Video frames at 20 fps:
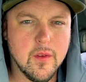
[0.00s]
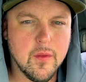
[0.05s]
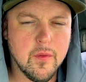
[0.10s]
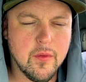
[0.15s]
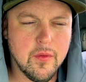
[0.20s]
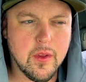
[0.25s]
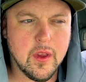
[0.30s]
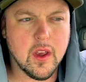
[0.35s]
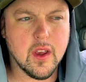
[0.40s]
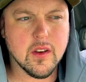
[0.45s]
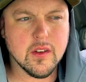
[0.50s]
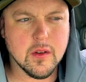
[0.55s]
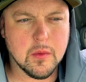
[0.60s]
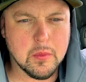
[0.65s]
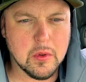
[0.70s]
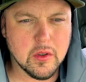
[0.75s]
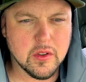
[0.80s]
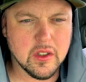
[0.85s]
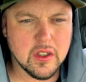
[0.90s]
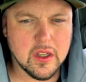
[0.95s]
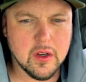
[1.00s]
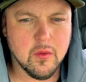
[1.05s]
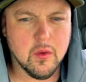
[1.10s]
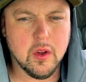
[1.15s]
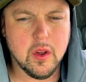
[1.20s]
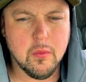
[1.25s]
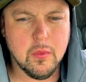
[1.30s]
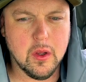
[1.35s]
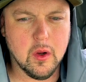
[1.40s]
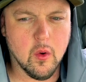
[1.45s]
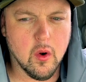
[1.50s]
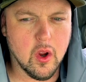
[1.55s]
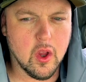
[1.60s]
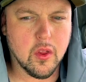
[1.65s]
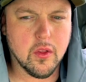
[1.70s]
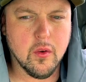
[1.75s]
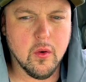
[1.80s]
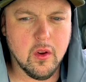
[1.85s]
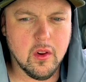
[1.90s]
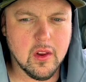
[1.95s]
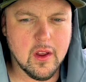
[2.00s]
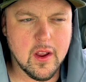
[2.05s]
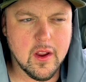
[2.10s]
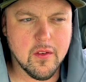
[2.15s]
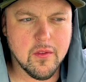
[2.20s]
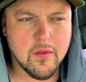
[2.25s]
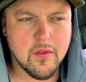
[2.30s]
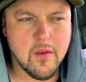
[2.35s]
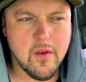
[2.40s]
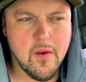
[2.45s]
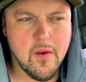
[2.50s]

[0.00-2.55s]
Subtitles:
things a person can really be going through in life.